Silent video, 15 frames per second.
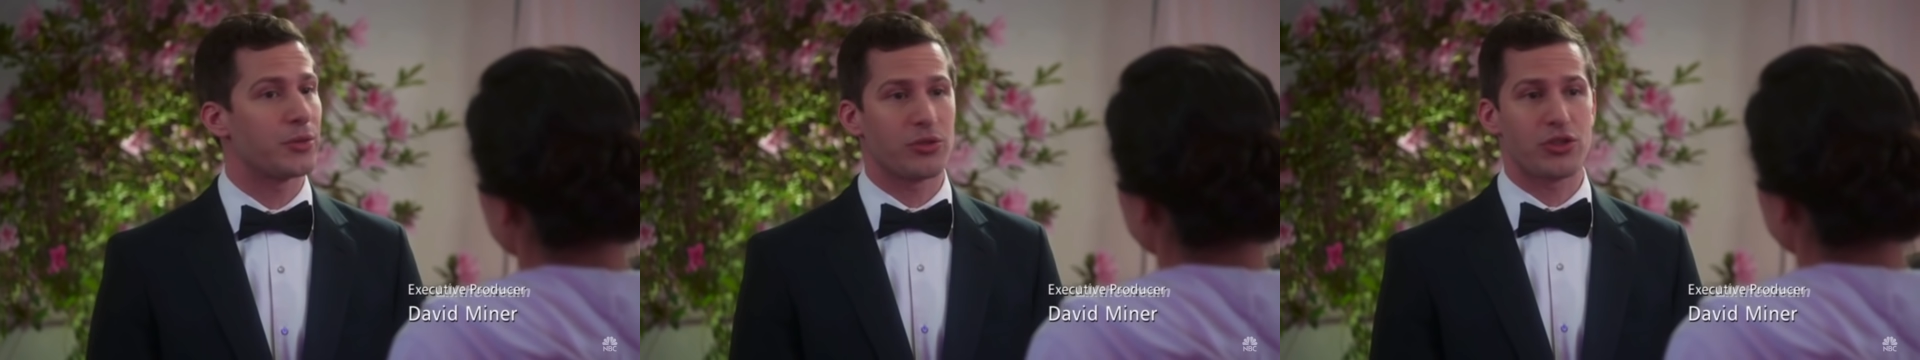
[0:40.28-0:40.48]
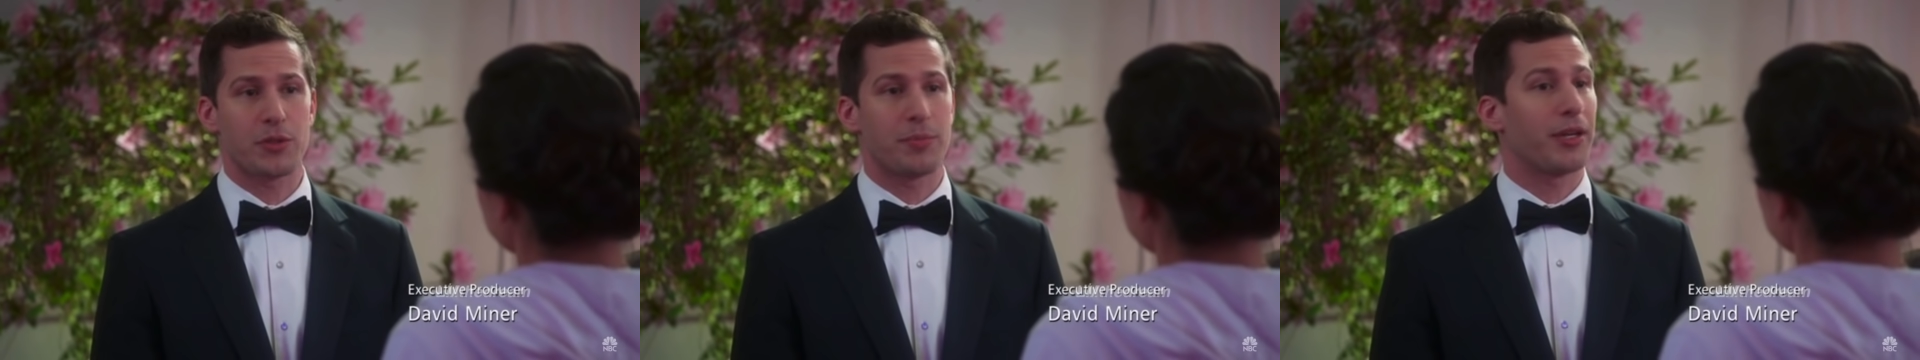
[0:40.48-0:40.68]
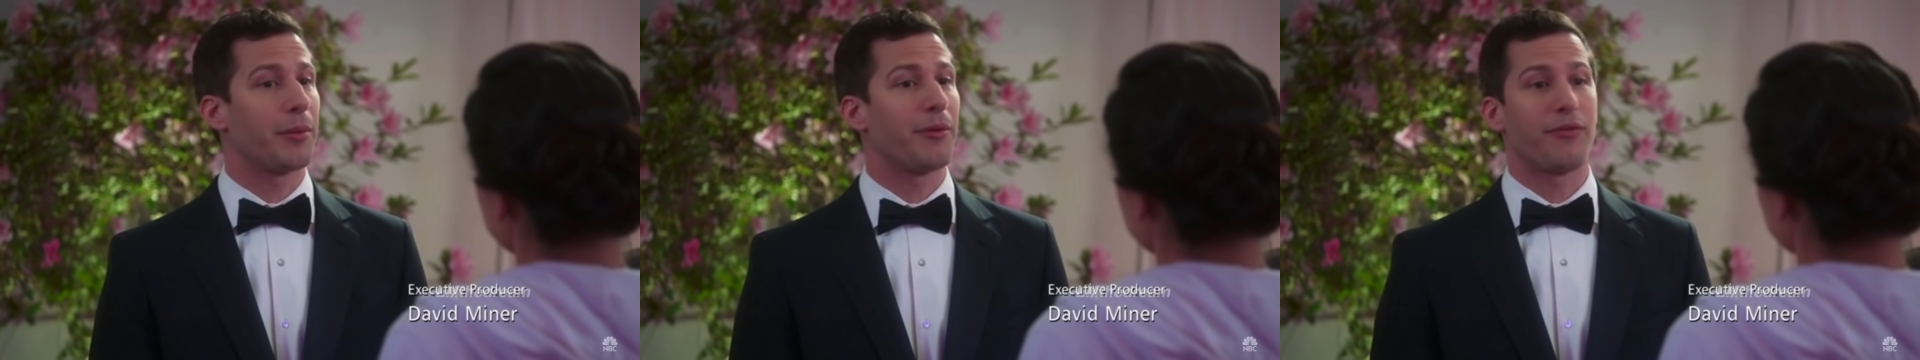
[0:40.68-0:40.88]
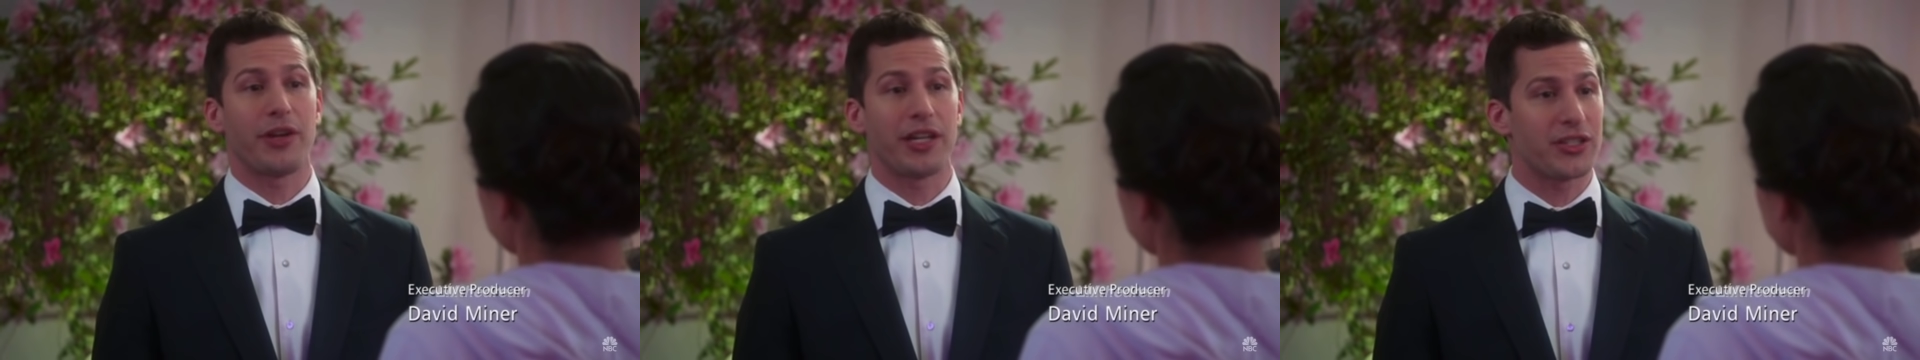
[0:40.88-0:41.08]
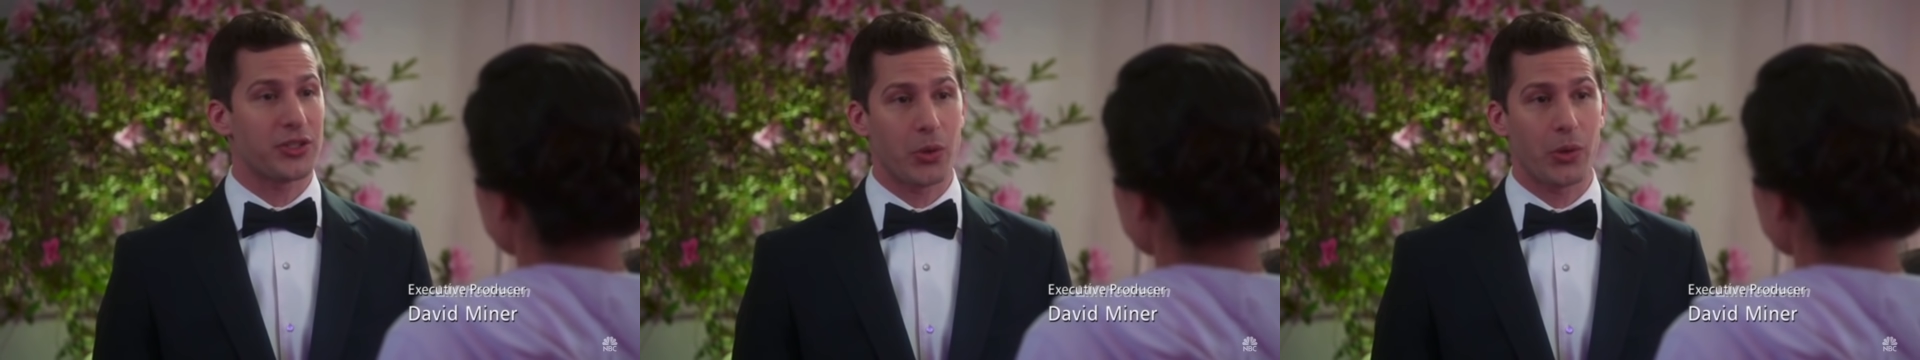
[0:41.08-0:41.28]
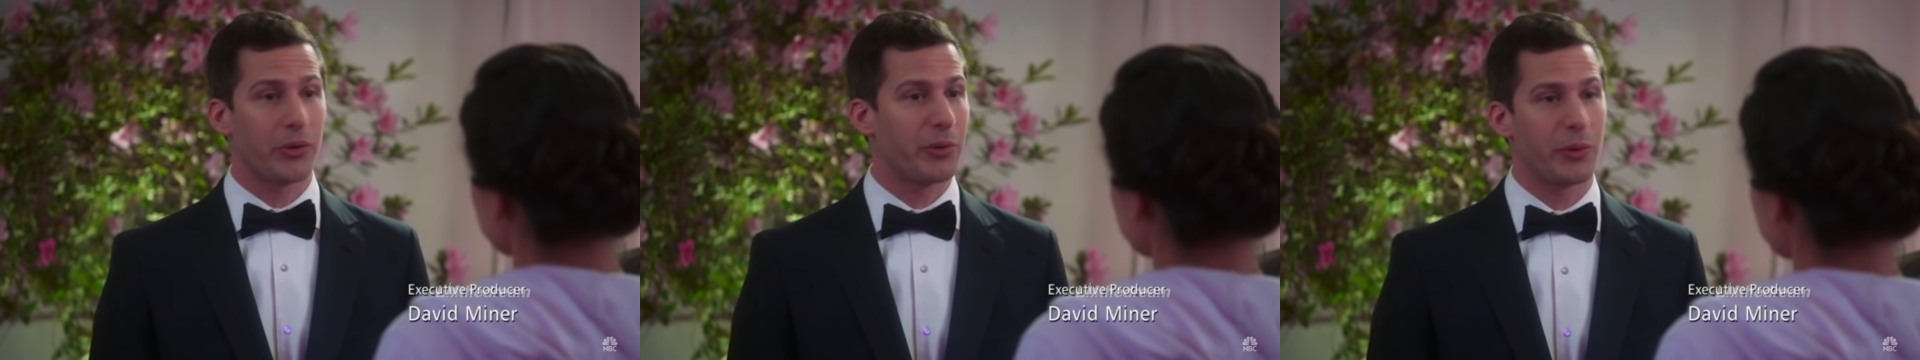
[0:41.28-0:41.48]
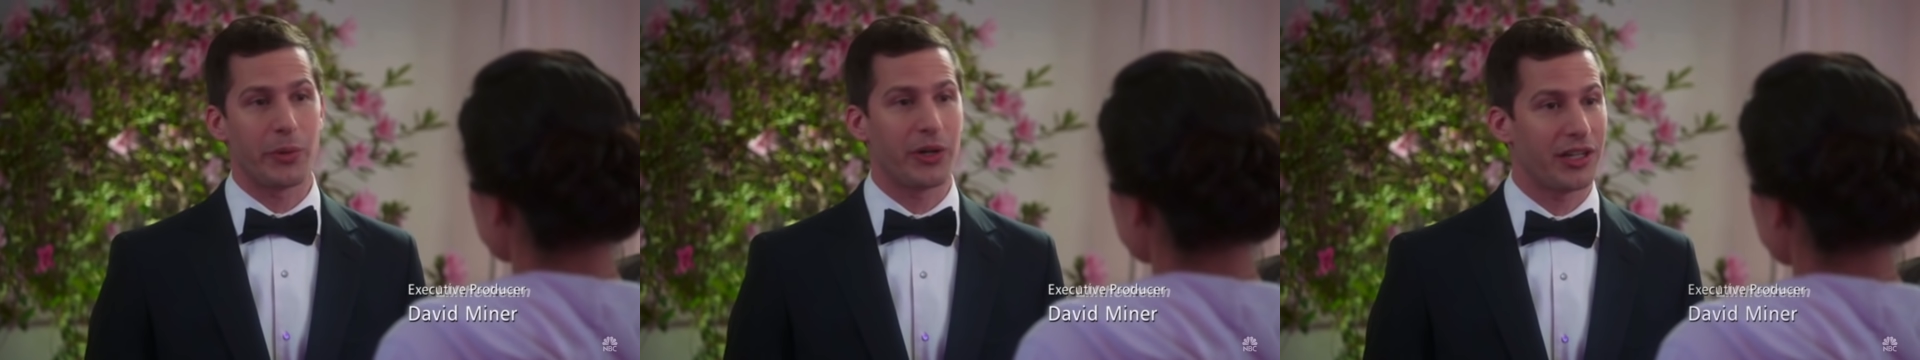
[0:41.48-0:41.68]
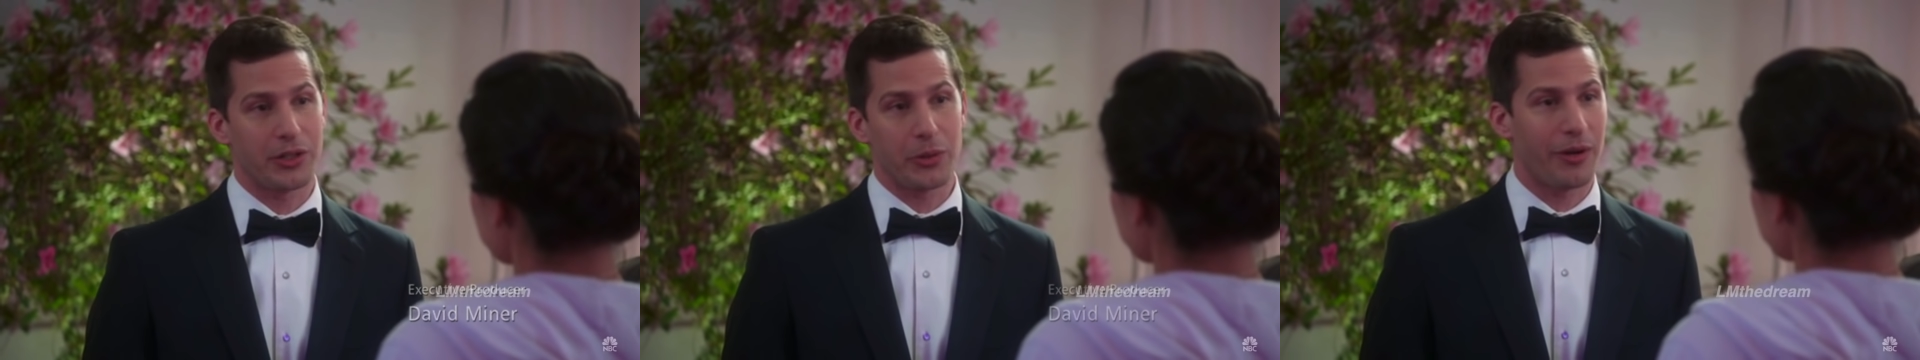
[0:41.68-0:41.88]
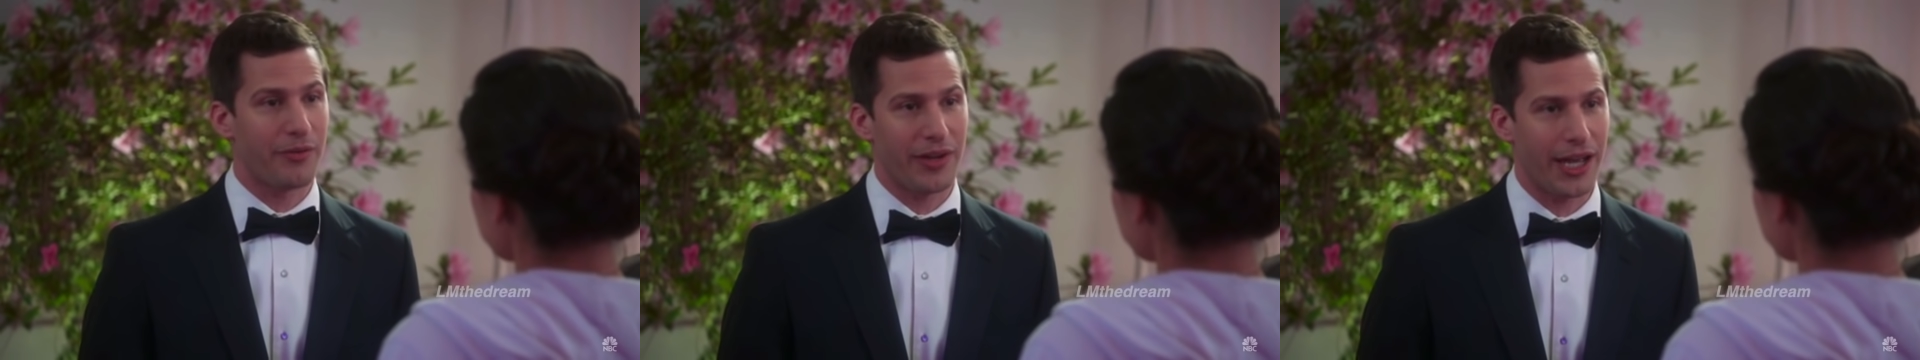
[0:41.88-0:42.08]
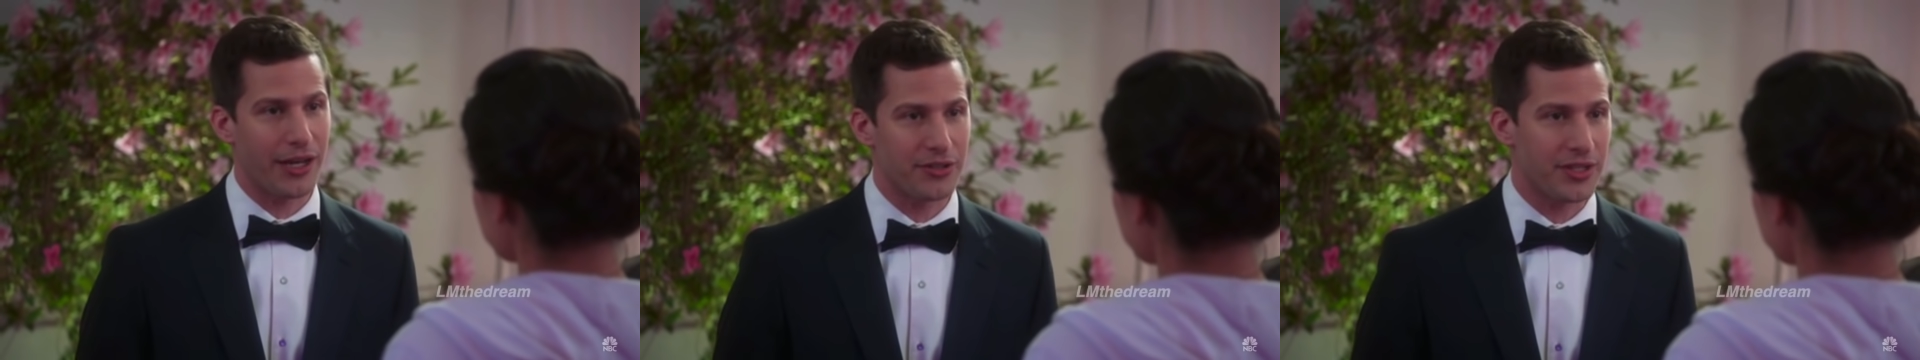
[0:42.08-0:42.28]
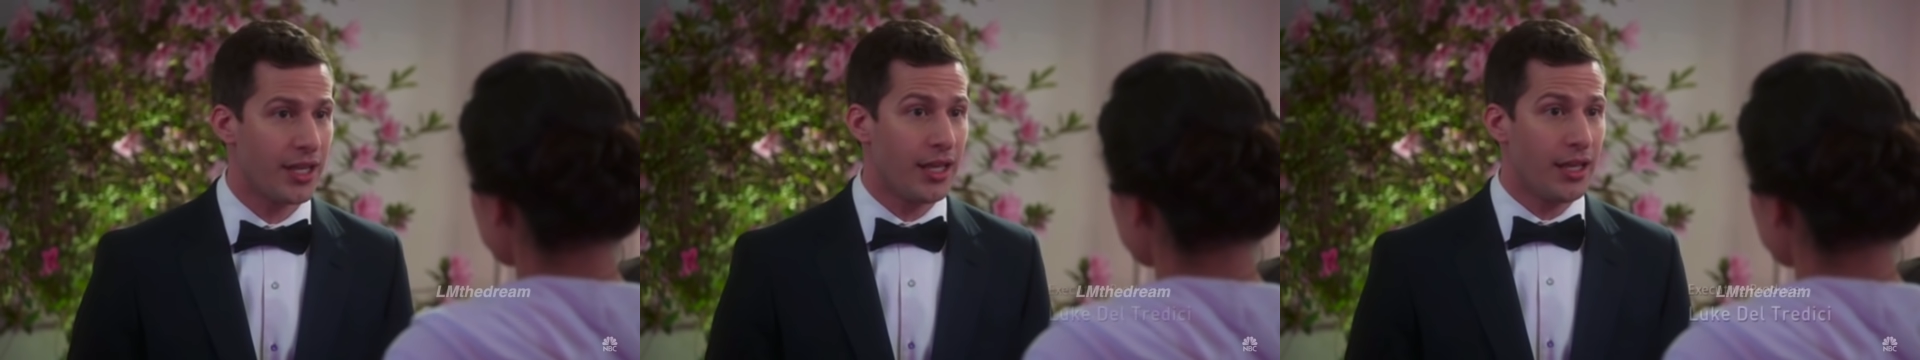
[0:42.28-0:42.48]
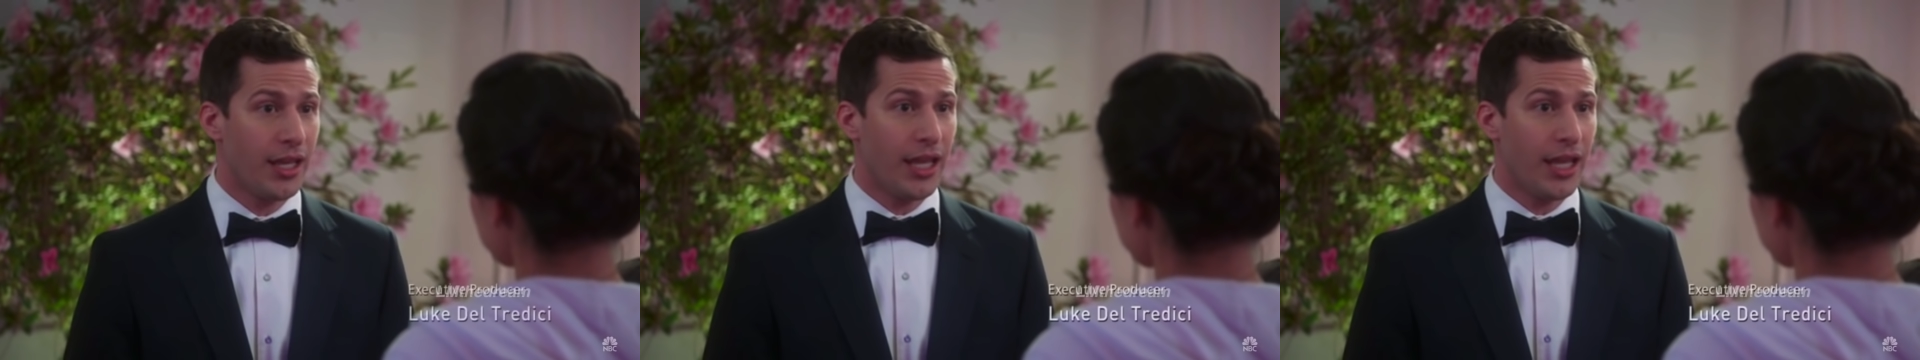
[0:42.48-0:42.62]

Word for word: this will just become a funny story we work into our vows.